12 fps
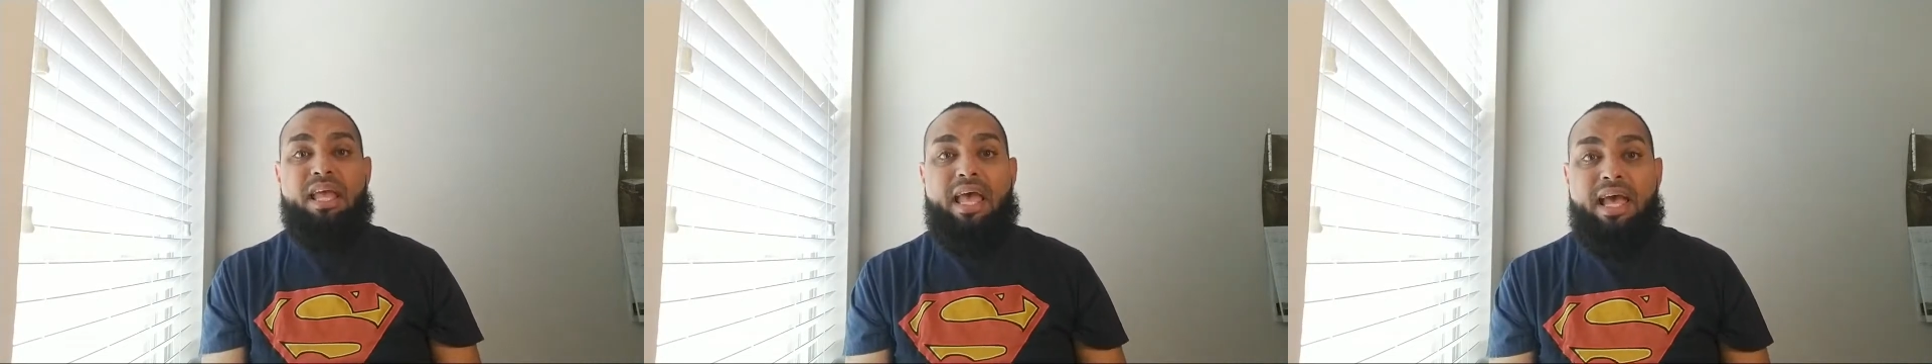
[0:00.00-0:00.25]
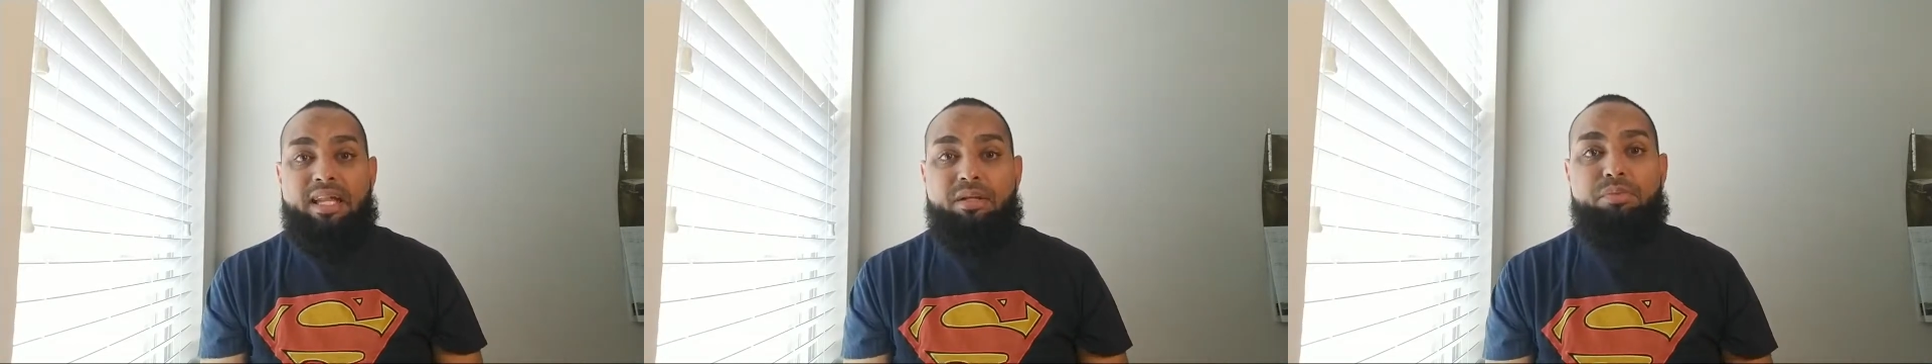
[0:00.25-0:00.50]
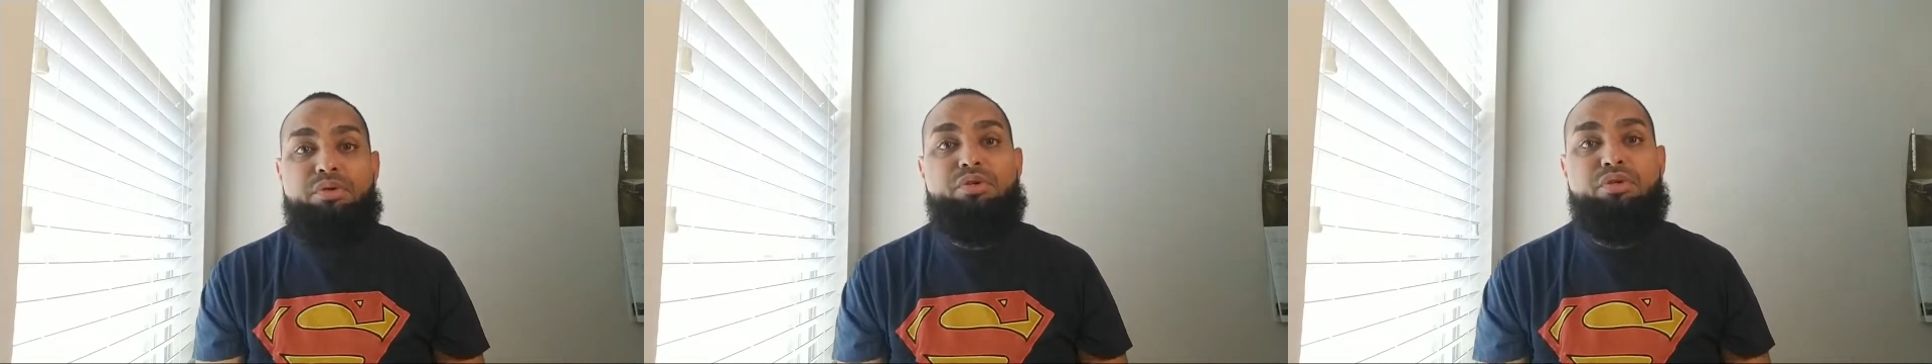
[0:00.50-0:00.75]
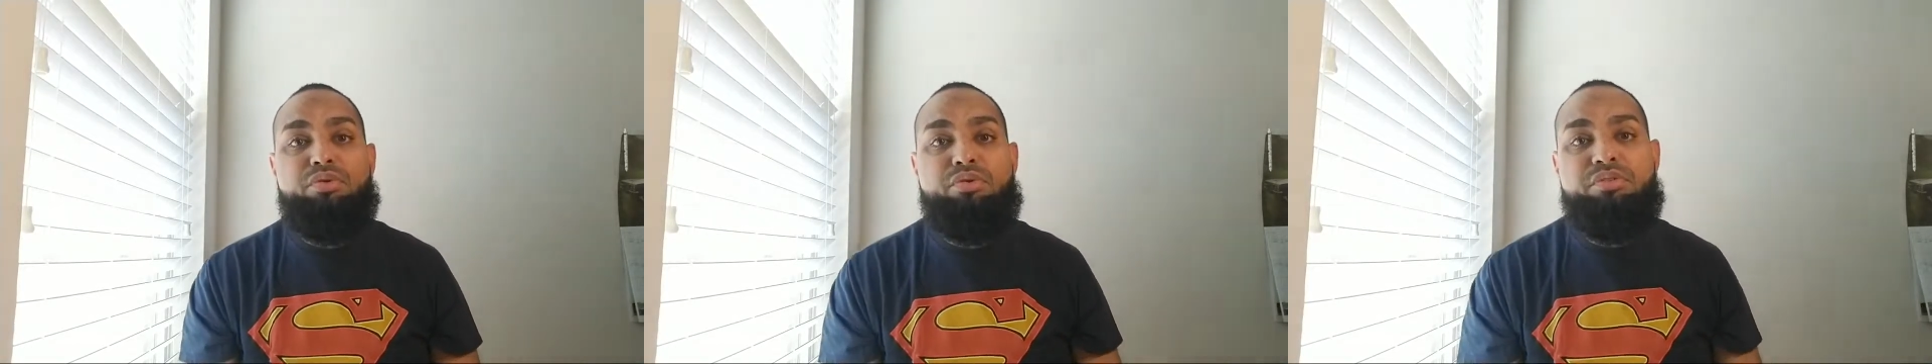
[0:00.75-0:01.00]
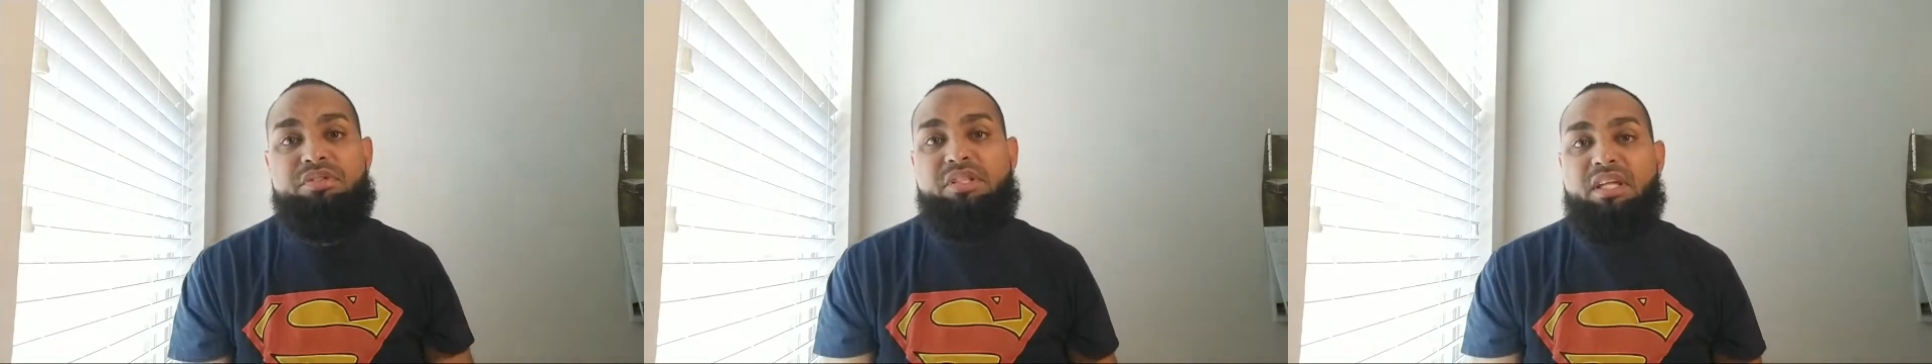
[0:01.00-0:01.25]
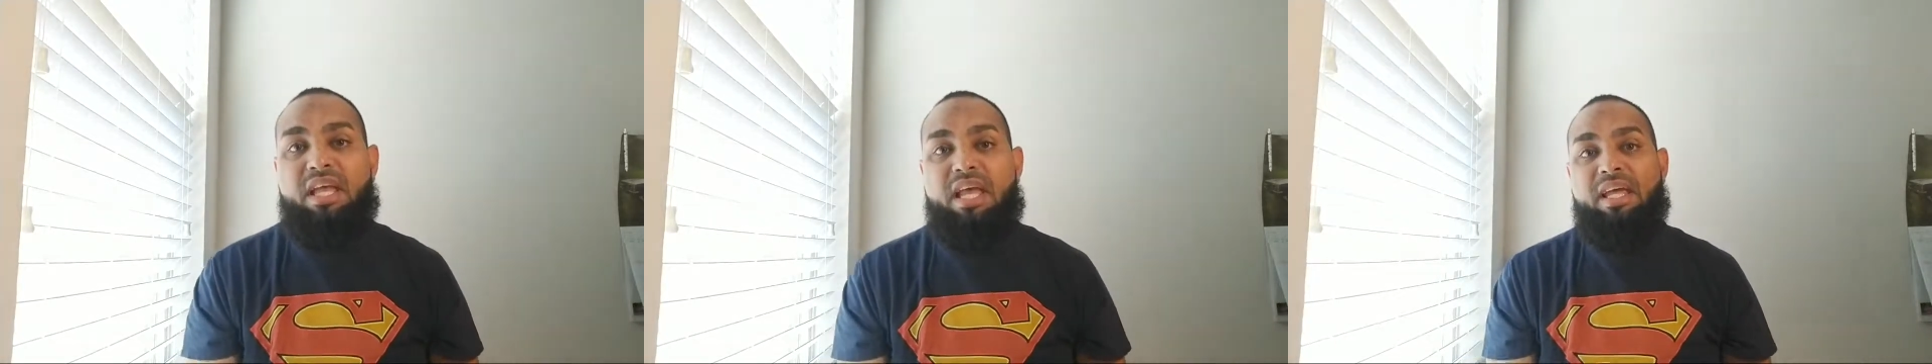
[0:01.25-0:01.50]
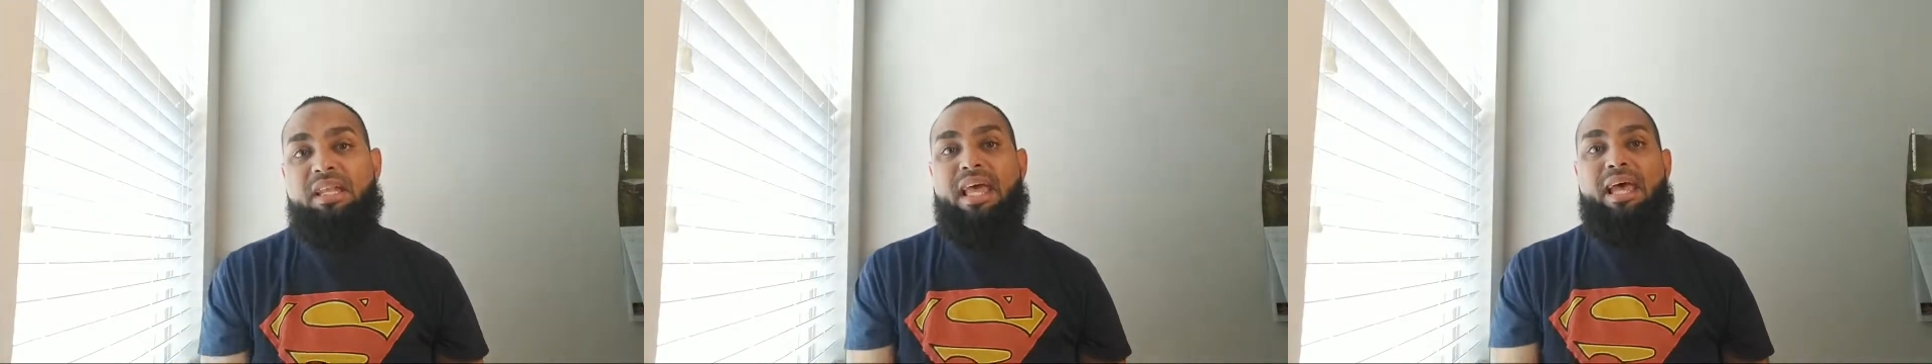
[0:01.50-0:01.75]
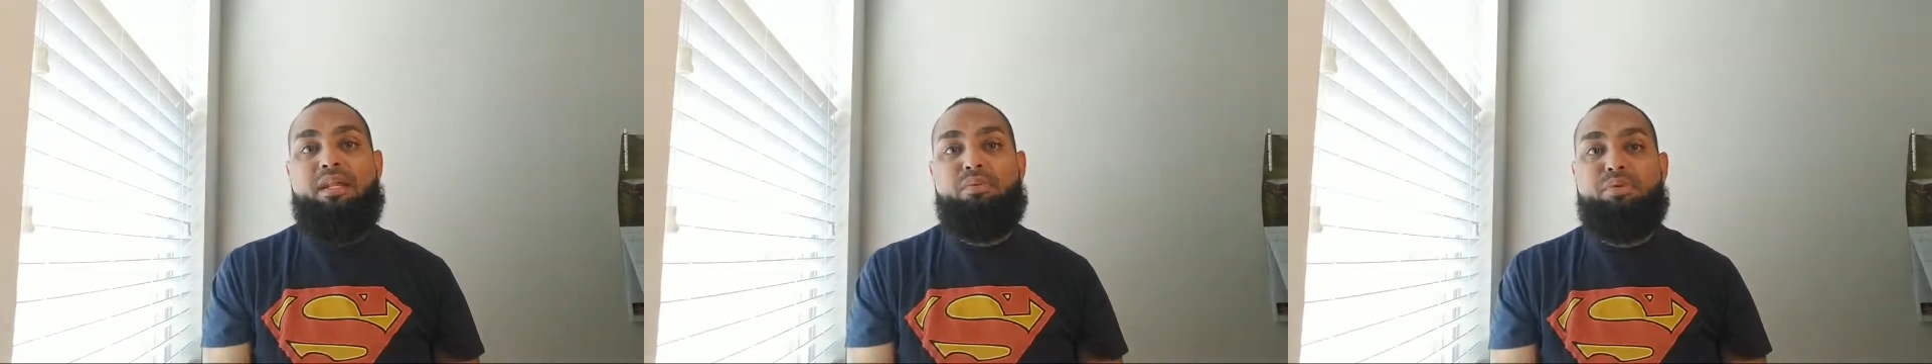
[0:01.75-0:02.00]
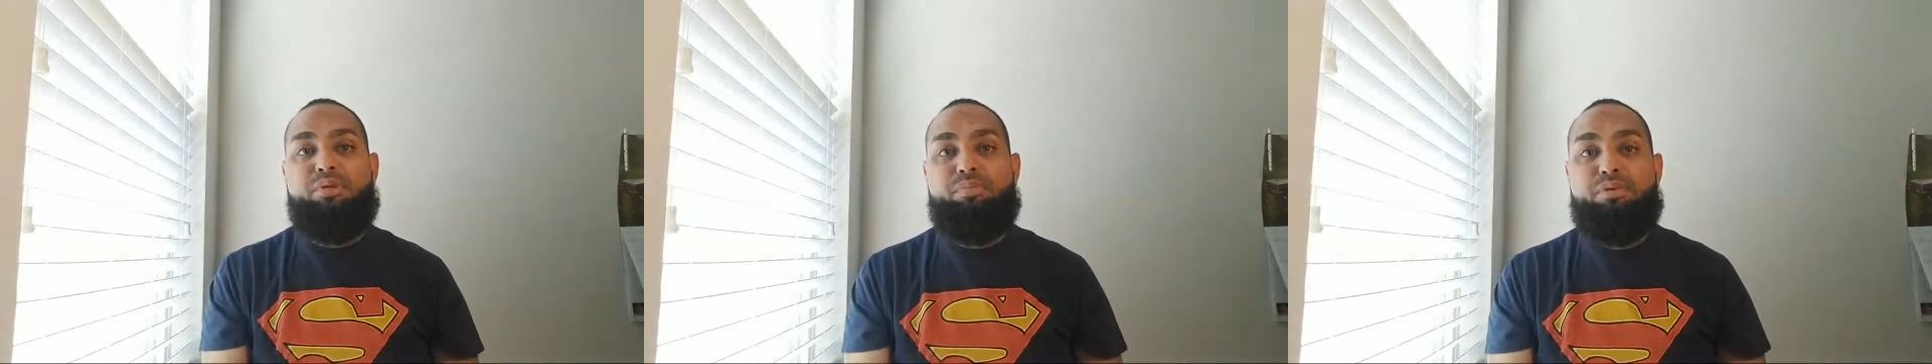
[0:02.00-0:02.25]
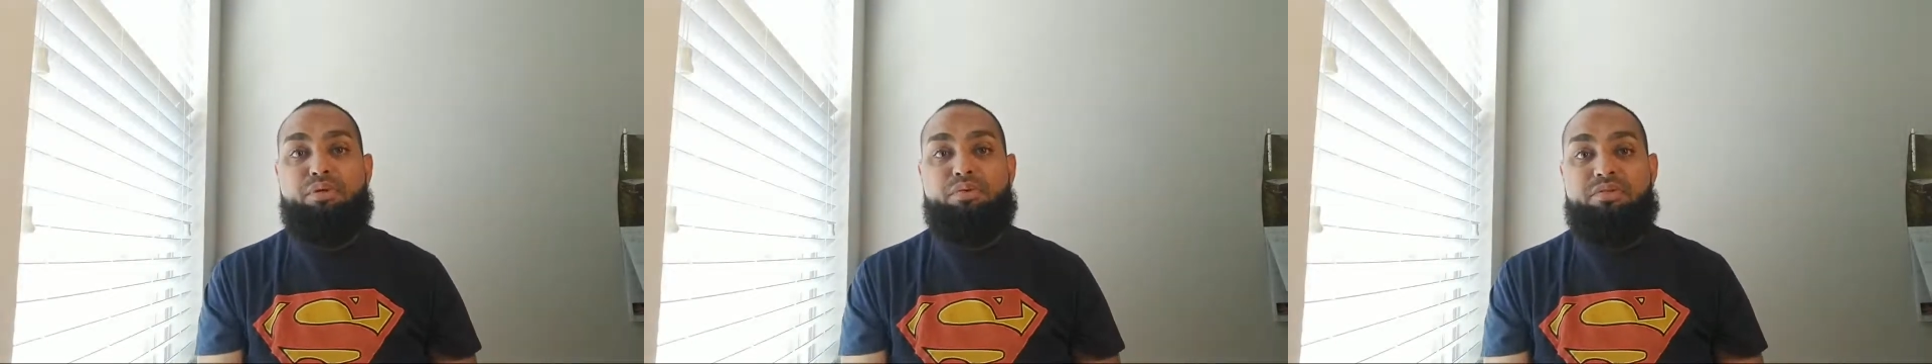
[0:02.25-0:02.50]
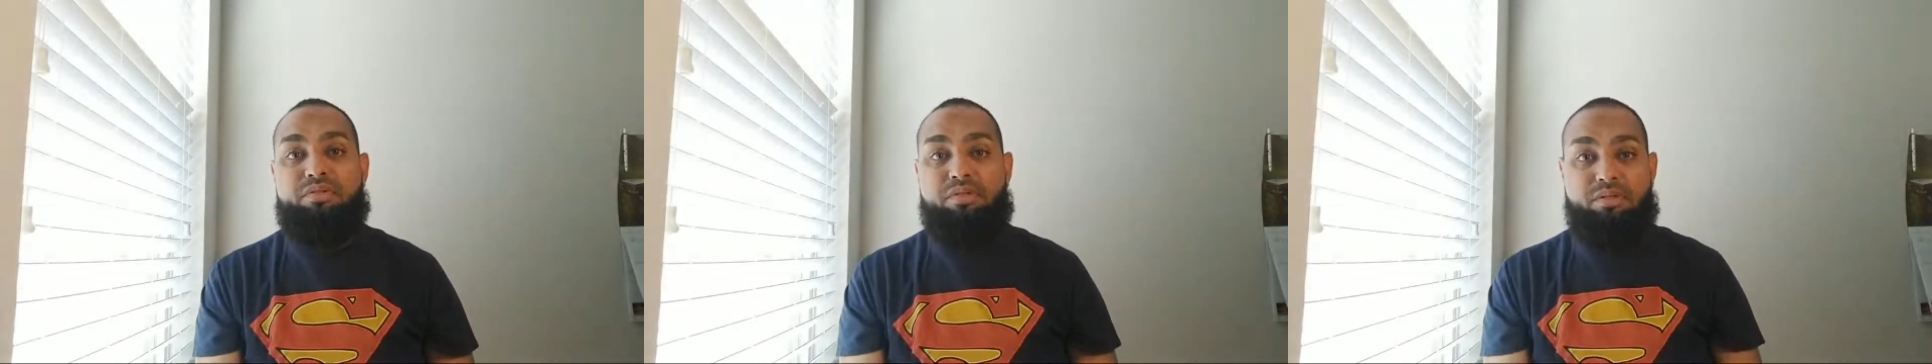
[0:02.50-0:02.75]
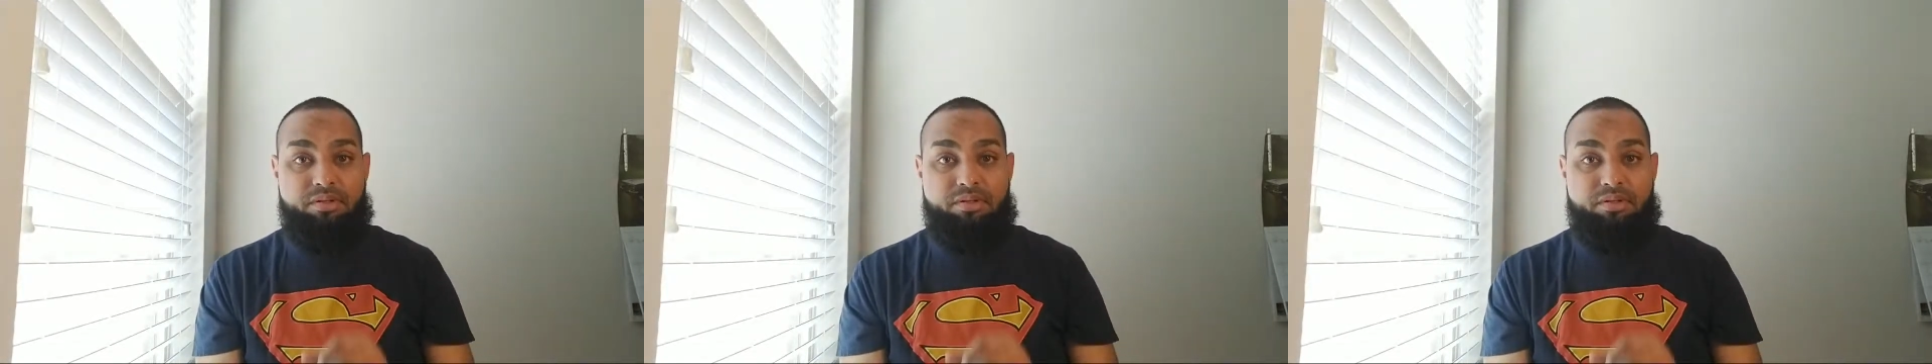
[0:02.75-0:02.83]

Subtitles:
Animal cruelty and animal abuse.